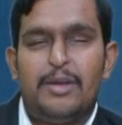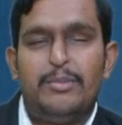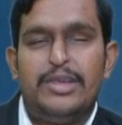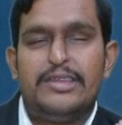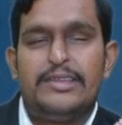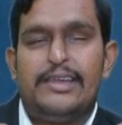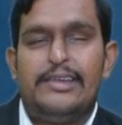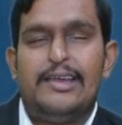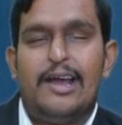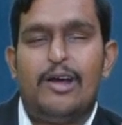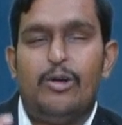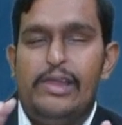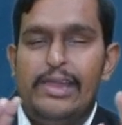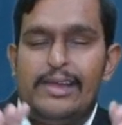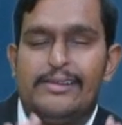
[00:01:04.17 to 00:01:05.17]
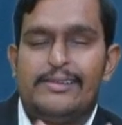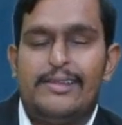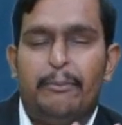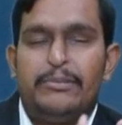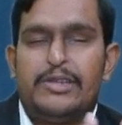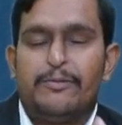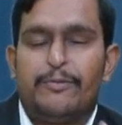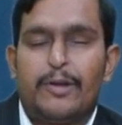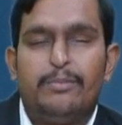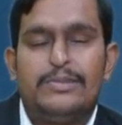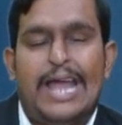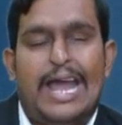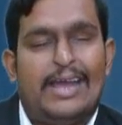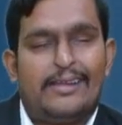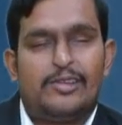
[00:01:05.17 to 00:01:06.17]
is anyhow exempt from
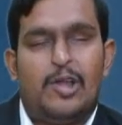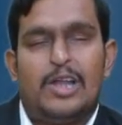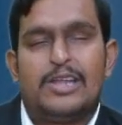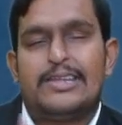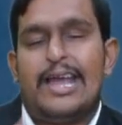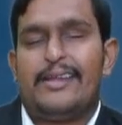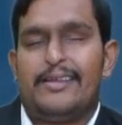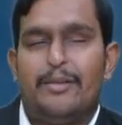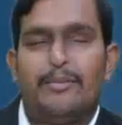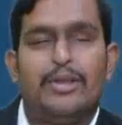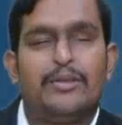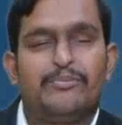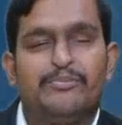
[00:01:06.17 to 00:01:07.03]
tax, not taxable.